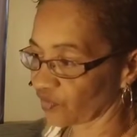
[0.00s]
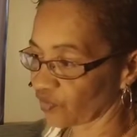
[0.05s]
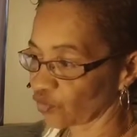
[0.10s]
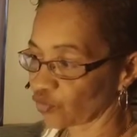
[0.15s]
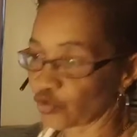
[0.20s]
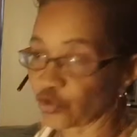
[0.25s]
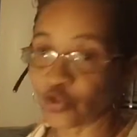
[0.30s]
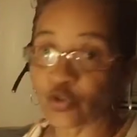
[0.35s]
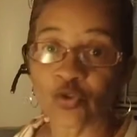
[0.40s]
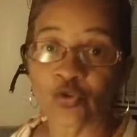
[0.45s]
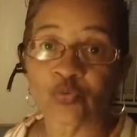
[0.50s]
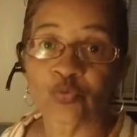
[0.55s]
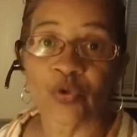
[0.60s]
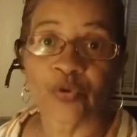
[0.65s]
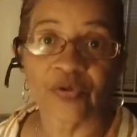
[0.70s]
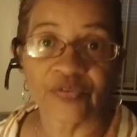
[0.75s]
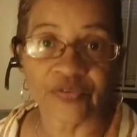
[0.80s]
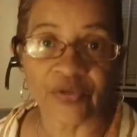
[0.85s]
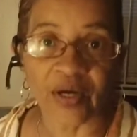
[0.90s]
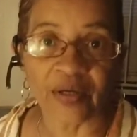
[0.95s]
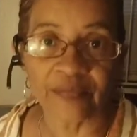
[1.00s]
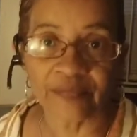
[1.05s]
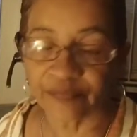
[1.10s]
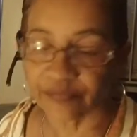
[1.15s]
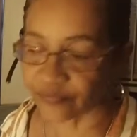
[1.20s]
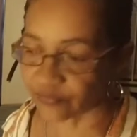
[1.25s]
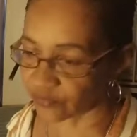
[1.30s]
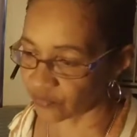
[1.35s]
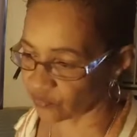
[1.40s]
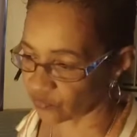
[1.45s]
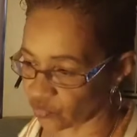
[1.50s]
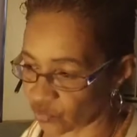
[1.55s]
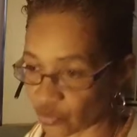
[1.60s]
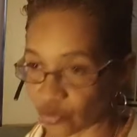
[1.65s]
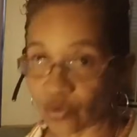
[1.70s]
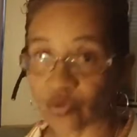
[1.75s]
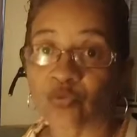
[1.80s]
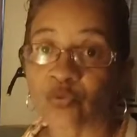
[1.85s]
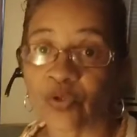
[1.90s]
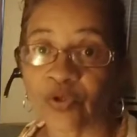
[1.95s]
she knows where it's at. She
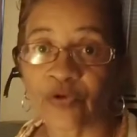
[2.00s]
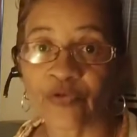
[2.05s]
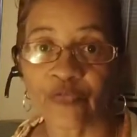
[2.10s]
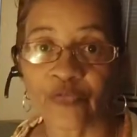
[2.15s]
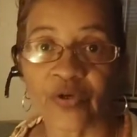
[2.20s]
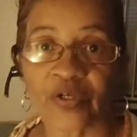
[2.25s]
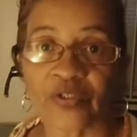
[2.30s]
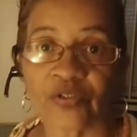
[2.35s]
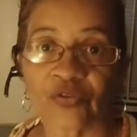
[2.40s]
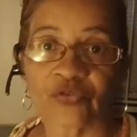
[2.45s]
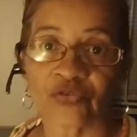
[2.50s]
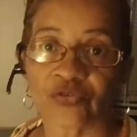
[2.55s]
knows where to find the